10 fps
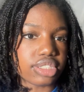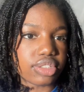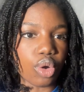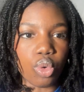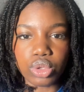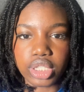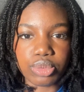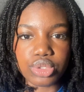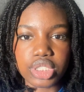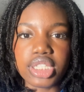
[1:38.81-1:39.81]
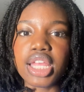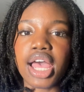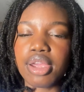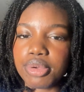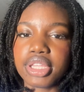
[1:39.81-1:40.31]
the only routine that
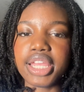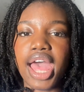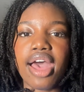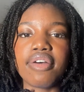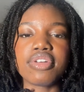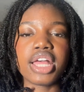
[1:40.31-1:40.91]
I really have.